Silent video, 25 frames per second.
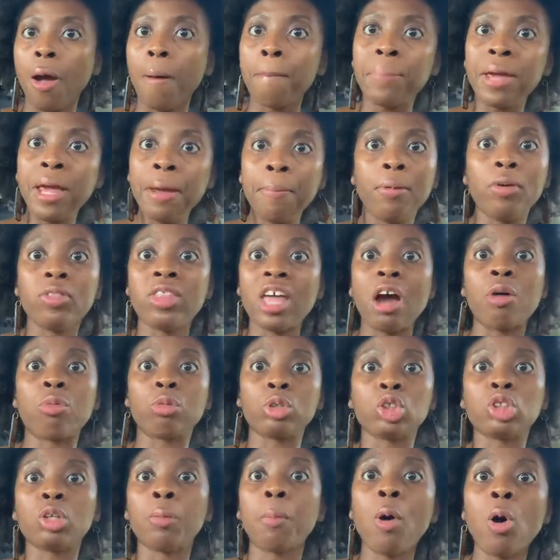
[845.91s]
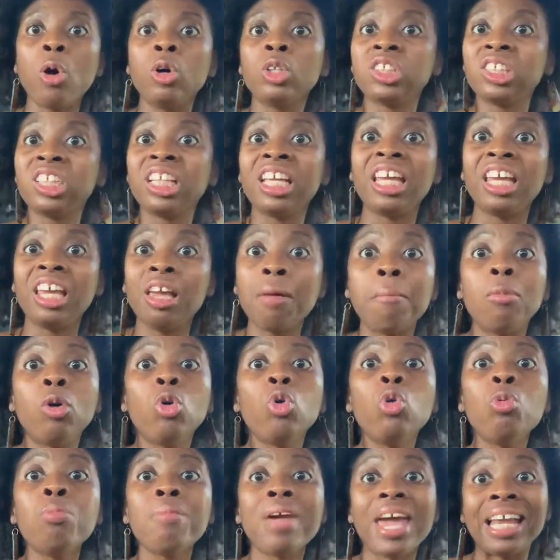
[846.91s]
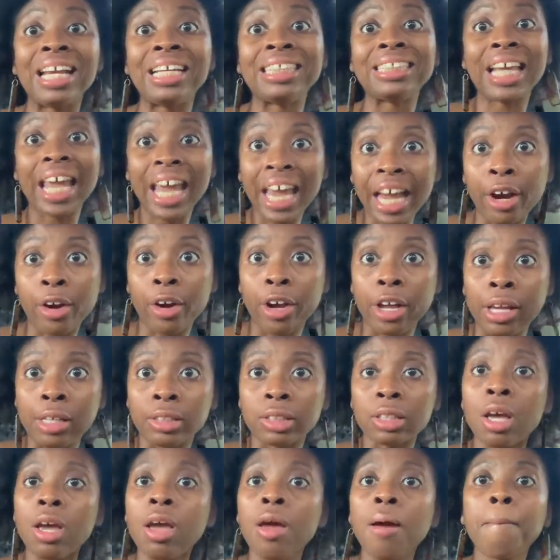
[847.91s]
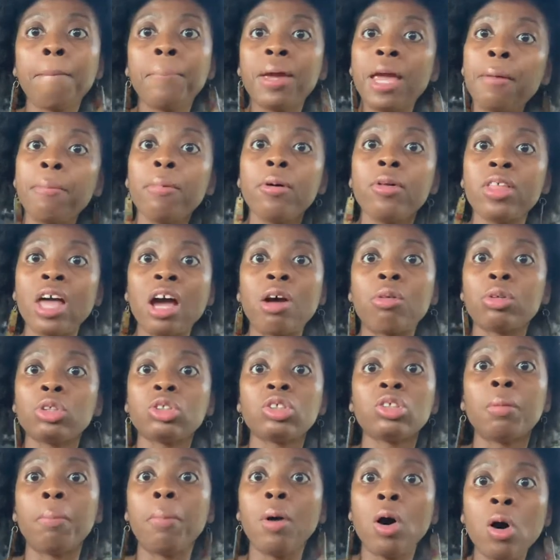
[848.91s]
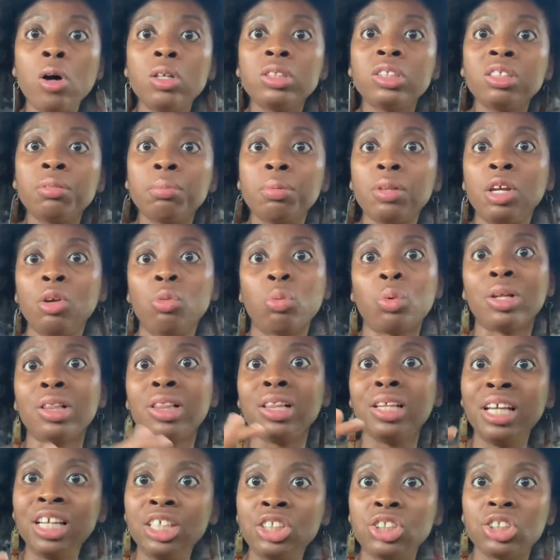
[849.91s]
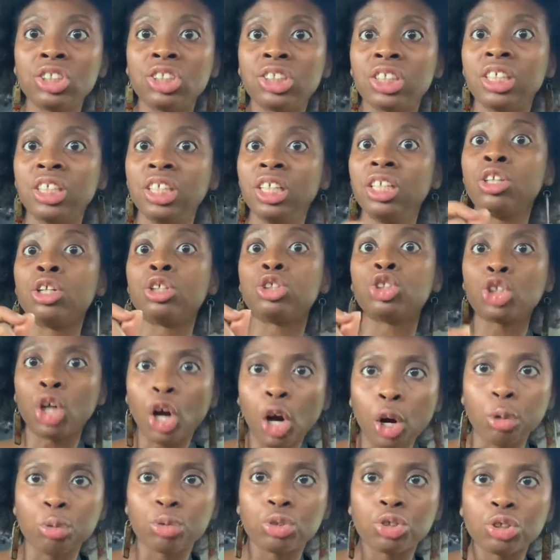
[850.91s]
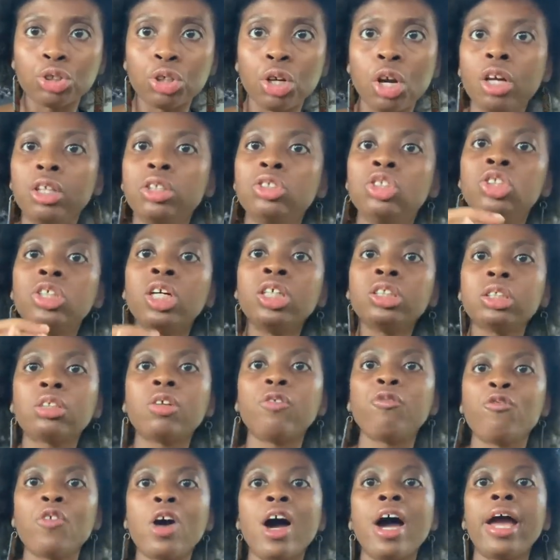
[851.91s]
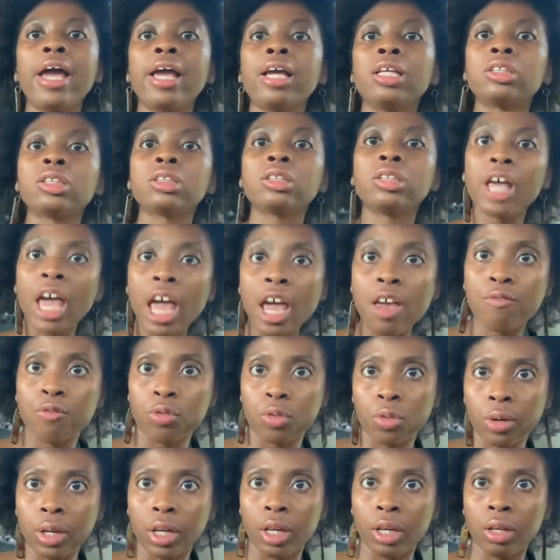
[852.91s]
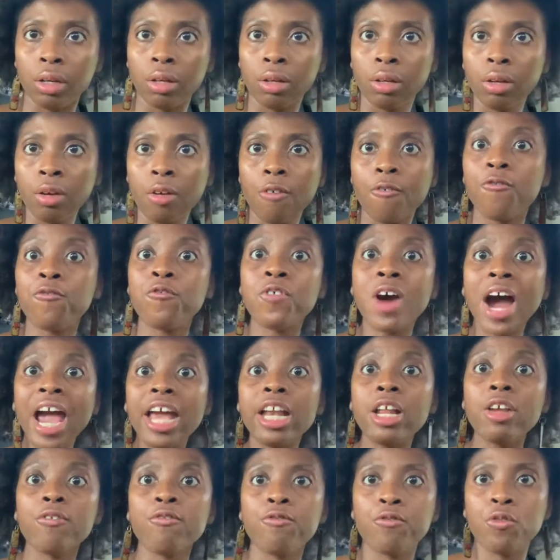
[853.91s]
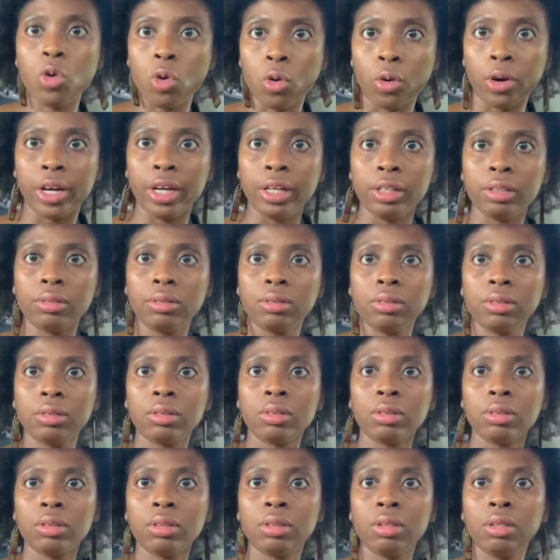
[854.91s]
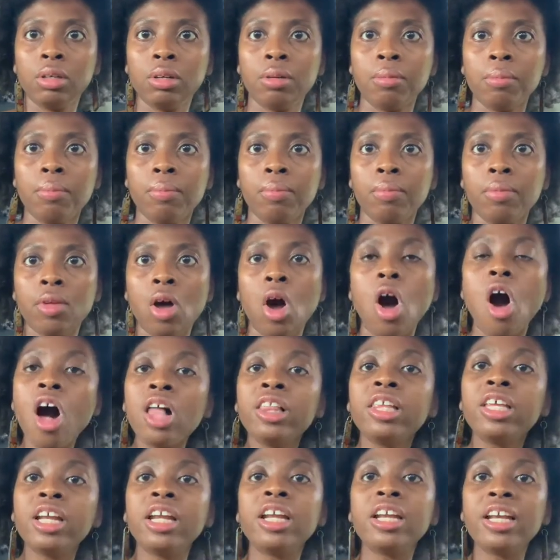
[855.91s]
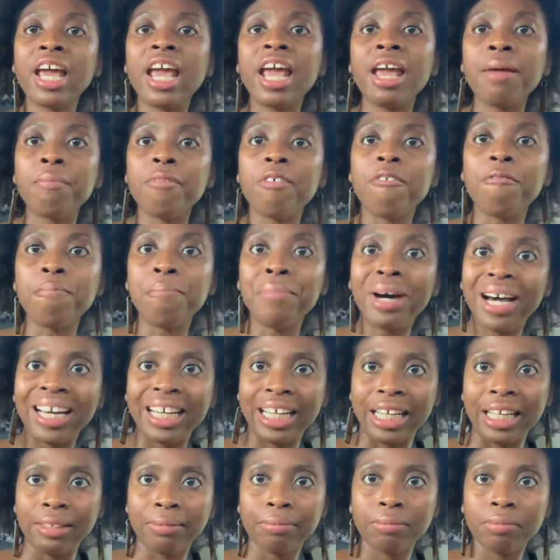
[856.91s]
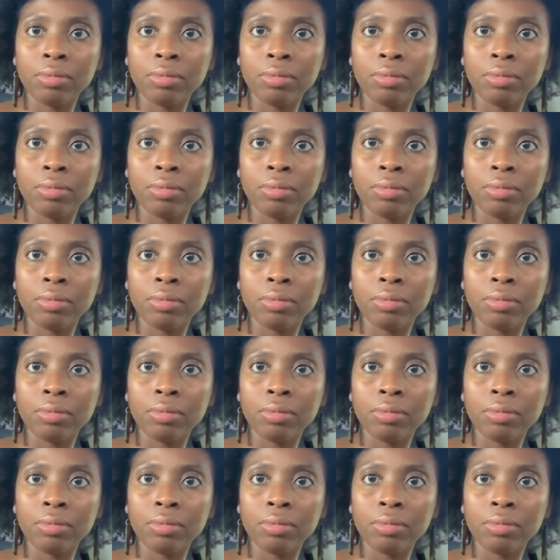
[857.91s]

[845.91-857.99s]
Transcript: People that were supposedly humanitarians, people that were supposedly religious and in the church, justifying slavery, fighting for it, all in the name of money,